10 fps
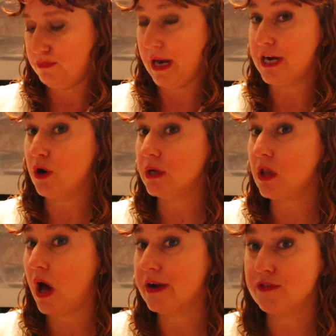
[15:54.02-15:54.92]
But I know a
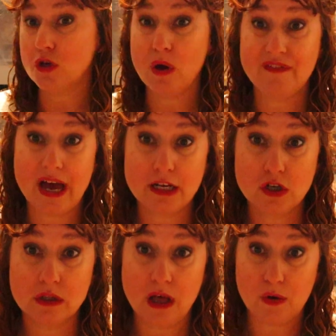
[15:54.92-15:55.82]
lot of you have had
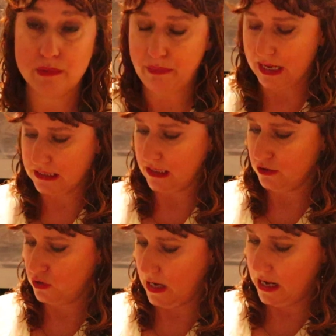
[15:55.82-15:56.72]
good luck with buy
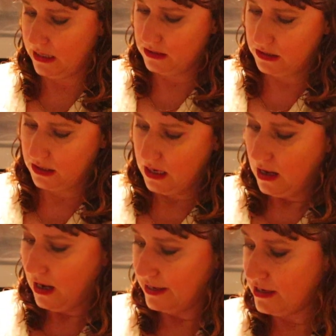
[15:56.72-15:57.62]
sell trades.
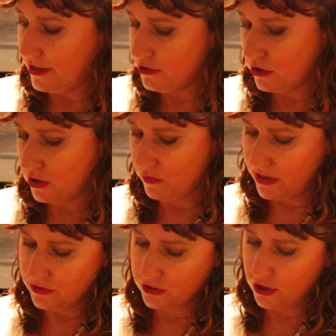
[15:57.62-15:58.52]
Another
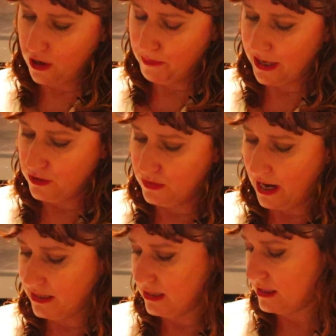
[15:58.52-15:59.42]
career skirt by
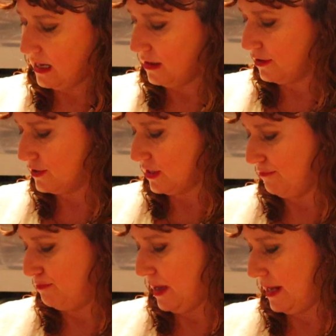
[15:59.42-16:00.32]
United Colors
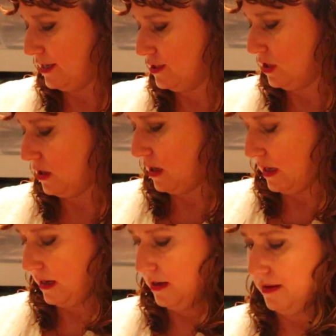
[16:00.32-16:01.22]
of
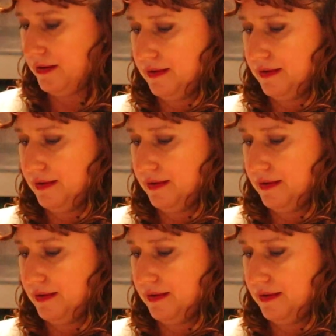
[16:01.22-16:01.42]
Benetton.